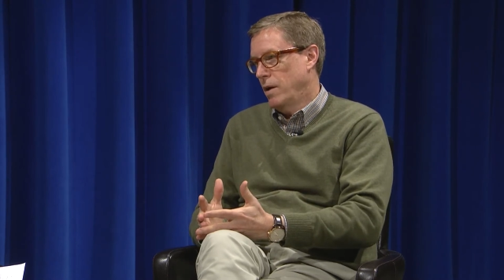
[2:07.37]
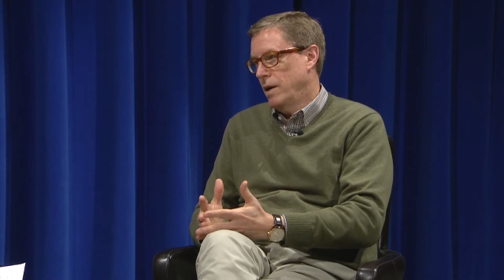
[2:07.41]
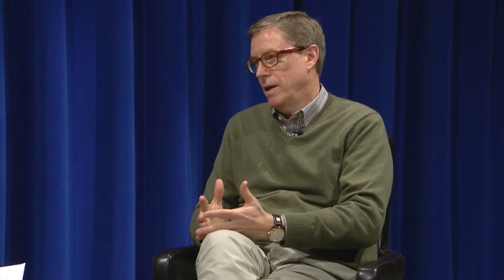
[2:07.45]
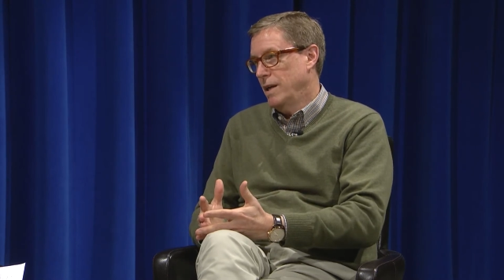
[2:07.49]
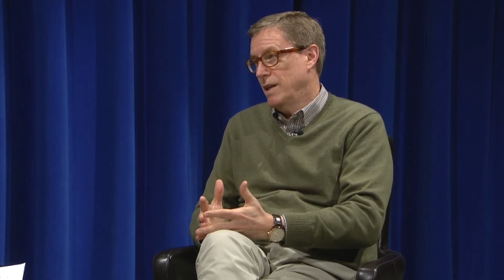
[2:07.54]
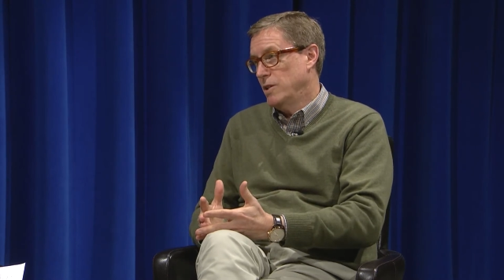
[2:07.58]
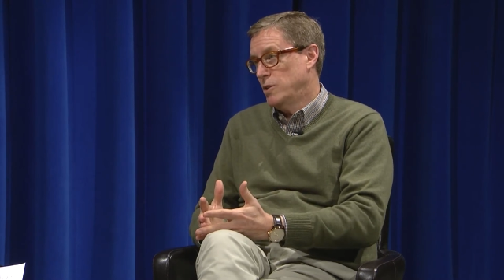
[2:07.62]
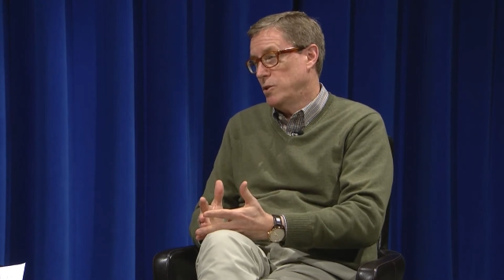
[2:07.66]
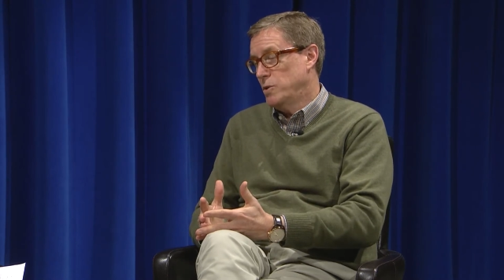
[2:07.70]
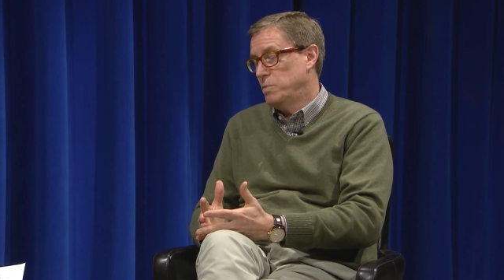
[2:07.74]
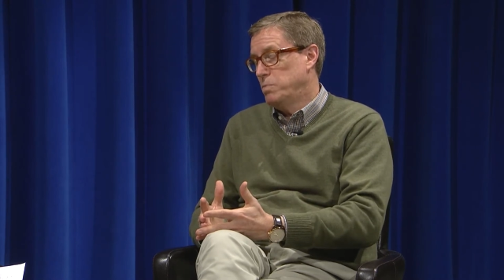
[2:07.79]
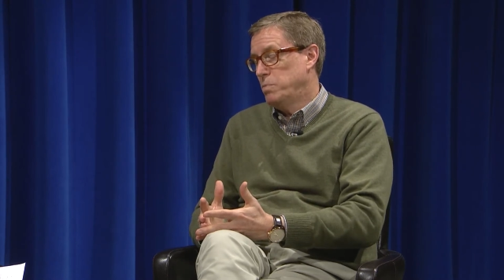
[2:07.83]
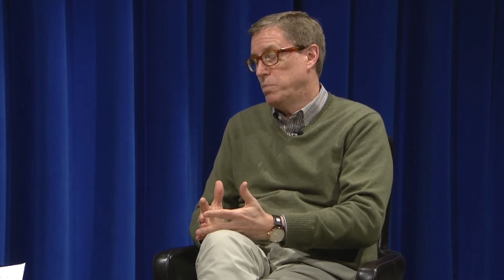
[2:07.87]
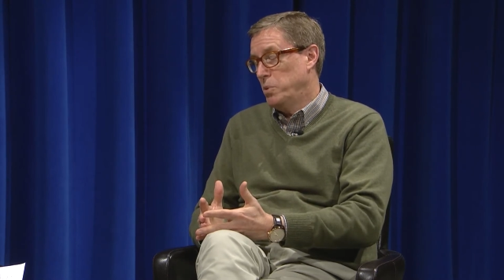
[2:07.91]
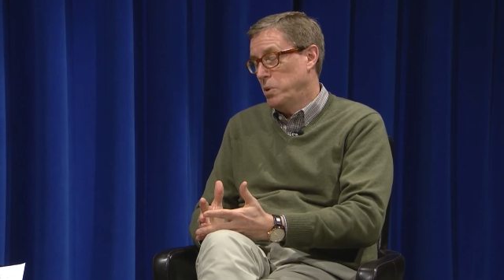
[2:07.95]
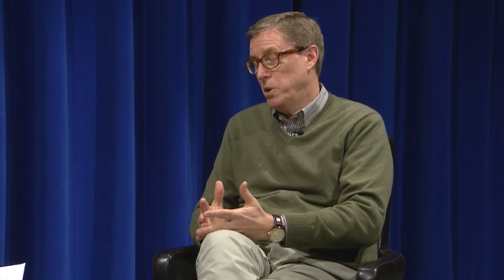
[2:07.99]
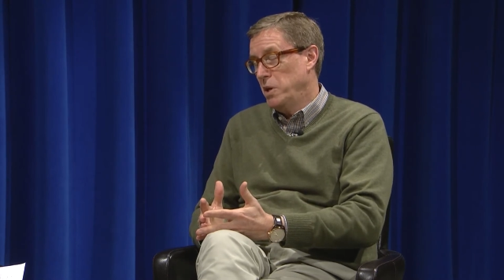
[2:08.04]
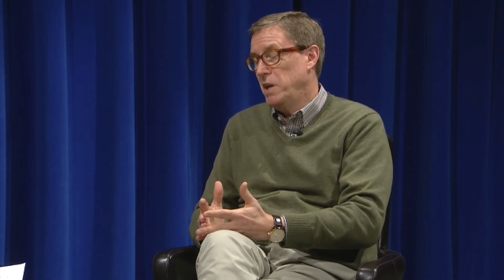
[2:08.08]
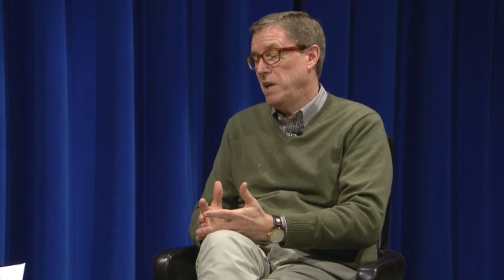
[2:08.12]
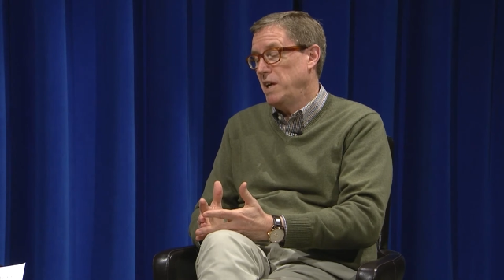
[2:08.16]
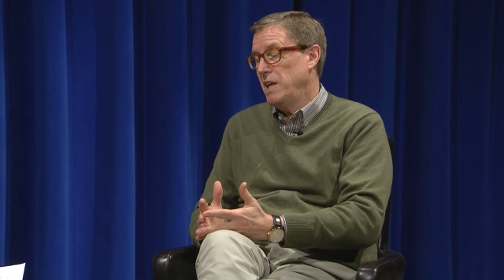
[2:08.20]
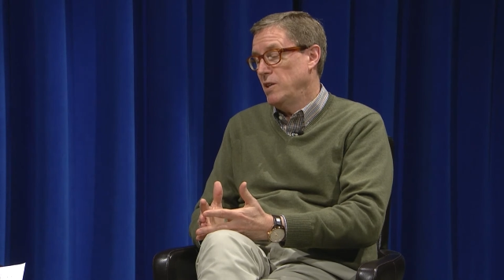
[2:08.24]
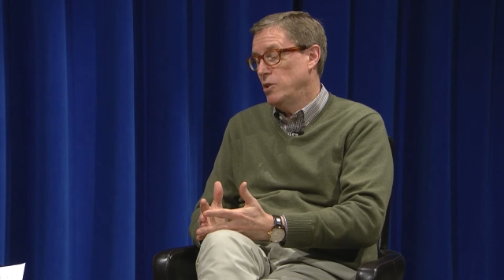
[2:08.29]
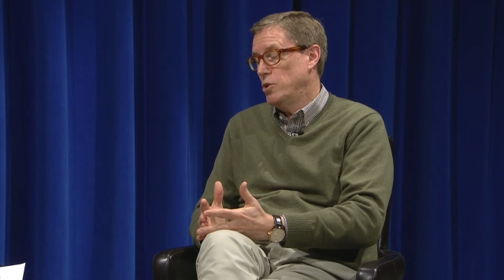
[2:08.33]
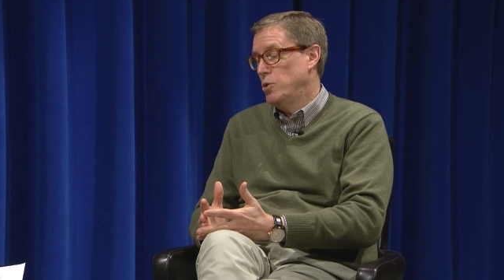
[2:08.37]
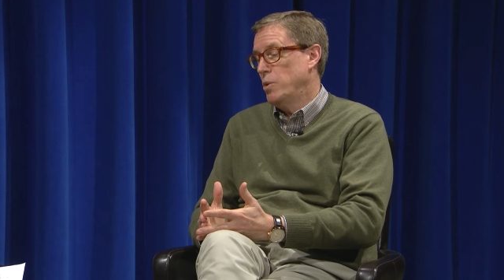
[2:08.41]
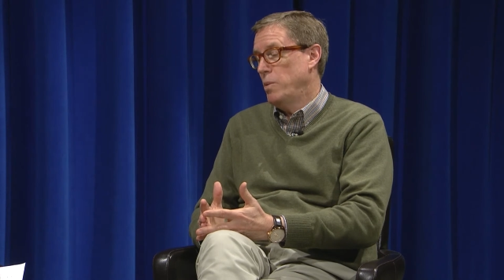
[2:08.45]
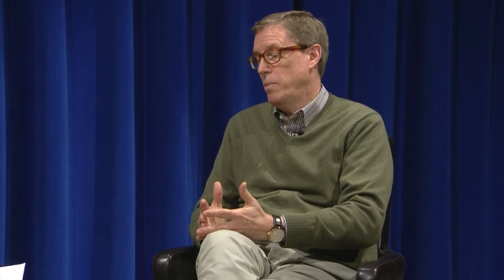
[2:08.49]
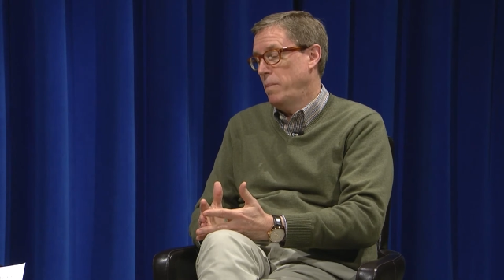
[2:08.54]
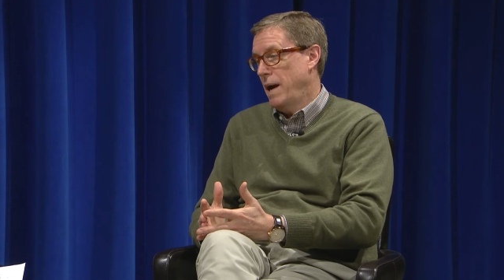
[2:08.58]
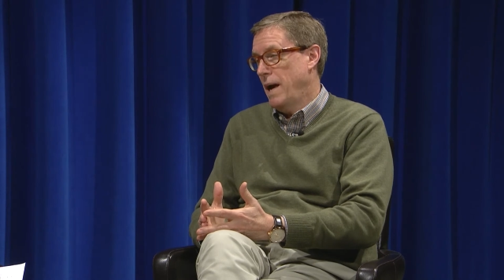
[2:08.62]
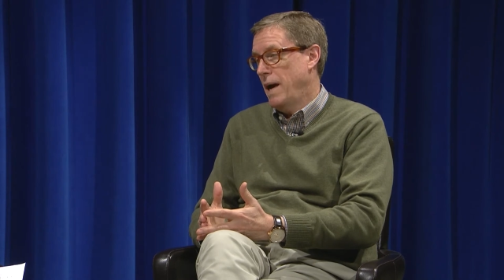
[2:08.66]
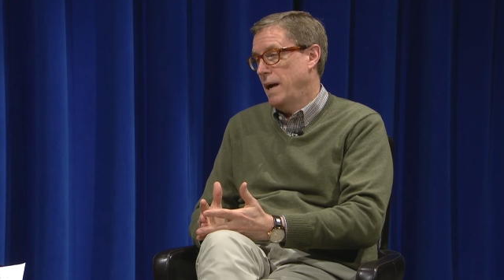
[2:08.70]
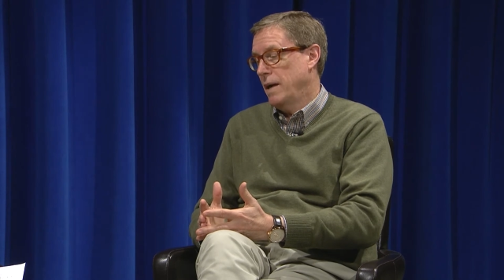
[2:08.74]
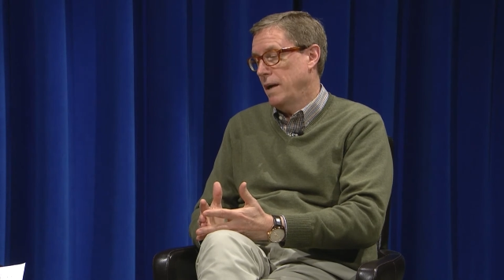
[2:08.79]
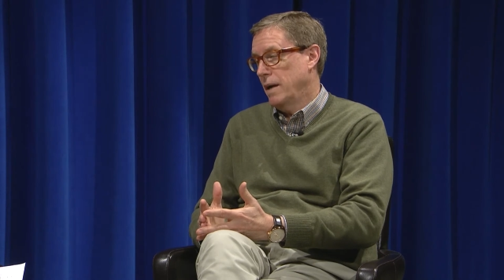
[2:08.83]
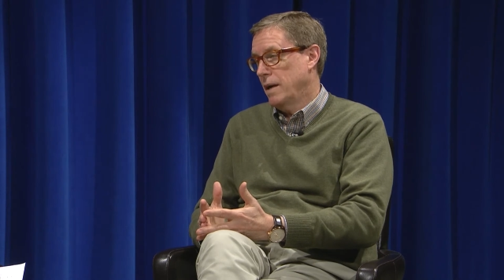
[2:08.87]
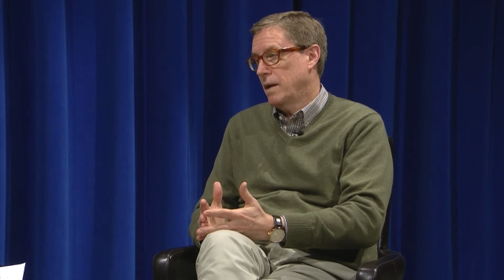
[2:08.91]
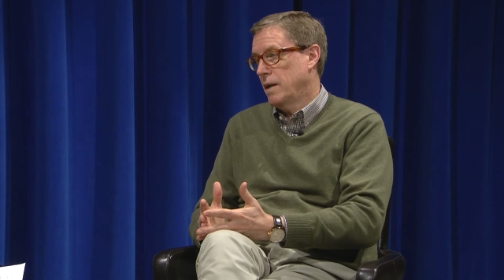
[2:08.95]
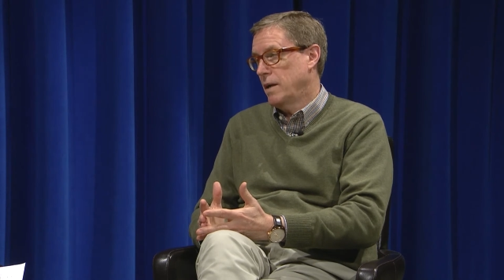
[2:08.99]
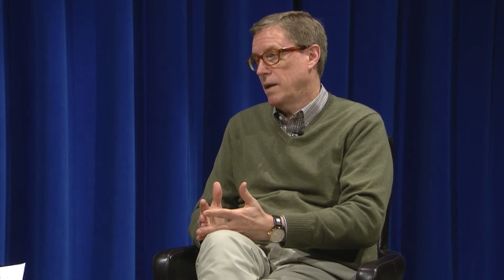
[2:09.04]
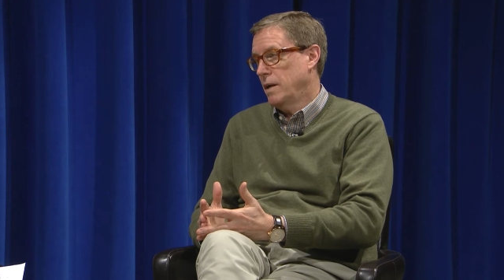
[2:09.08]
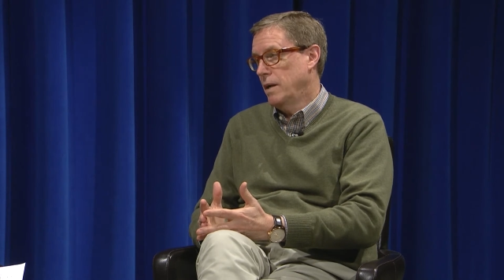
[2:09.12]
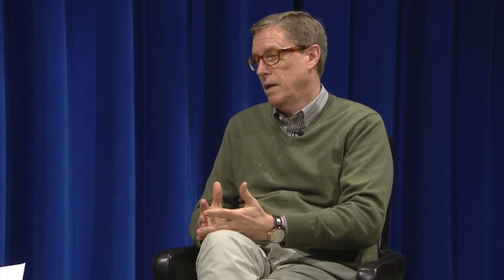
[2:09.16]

and it's pretty dramatic.